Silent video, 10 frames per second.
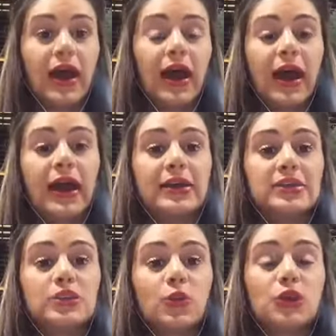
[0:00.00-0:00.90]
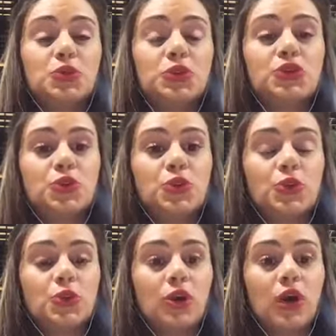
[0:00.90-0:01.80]
And what we
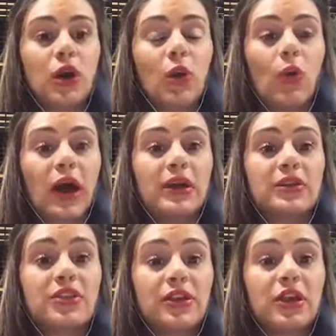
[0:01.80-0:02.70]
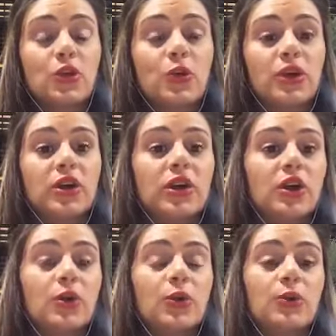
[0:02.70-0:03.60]
do one
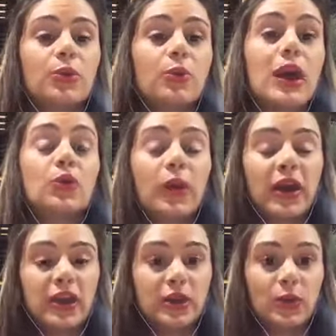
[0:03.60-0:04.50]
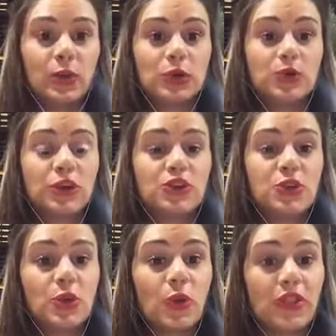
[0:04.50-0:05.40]
way, what we are
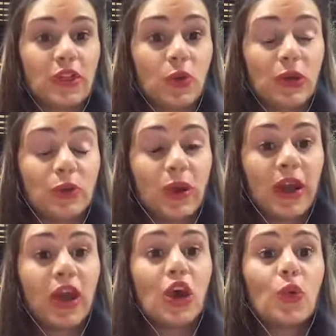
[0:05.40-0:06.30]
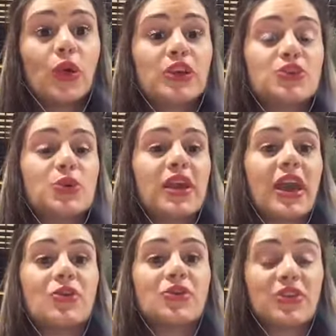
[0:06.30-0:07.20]
doing one thing one way, we are doing
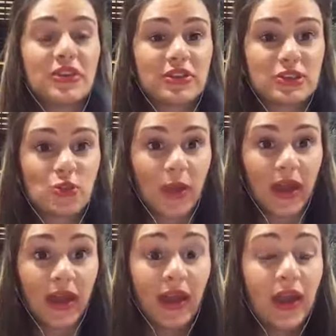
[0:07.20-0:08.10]
everything this way.